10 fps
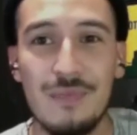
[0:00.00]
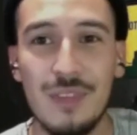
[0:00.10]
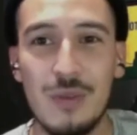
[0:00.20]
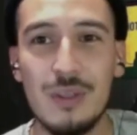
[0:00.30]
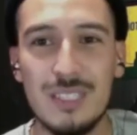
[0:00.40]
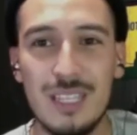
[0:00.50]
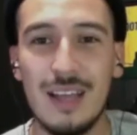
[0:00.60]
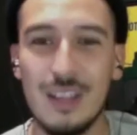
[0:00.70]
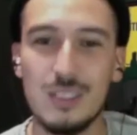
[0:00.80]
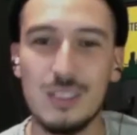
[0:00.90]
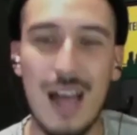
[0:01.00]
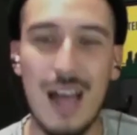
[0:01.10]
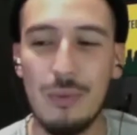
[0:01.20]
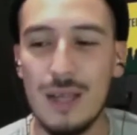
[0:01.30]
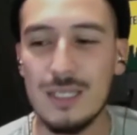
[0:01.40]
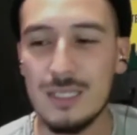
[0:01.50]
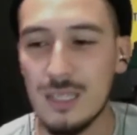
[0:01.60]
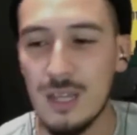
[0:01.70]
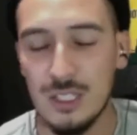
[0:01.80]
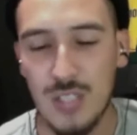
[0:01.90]
You would see like those high prices.
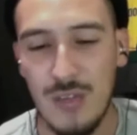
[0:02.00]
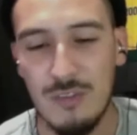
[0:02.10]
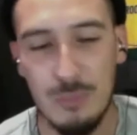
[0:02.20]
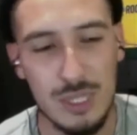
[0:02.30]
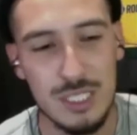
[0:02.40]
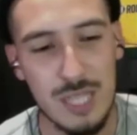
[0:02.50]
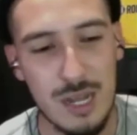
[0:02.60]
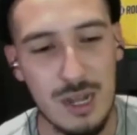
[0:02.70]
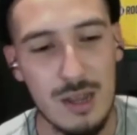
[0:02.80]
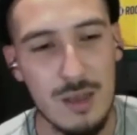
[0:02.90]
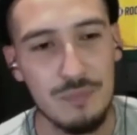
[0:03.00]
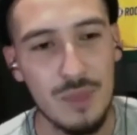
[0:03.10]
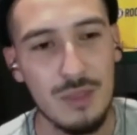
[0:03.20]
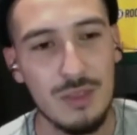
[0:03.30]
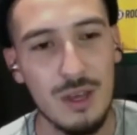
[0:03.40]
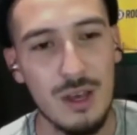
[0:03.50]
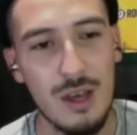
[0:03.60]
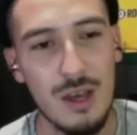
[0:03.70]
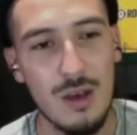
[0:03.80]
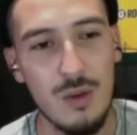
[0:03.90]
So I've appreciated
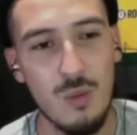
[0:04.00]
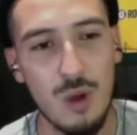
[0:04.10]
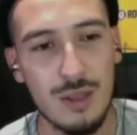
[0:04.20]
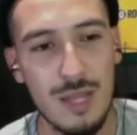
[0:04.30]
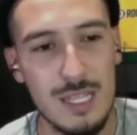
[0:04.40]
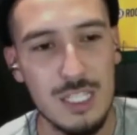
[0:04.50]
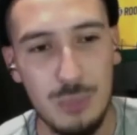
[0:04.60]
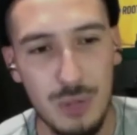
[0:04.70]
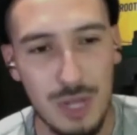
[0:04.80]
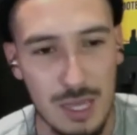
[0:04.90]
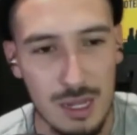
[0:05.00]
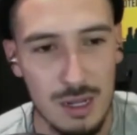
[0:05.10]
the work that he's put in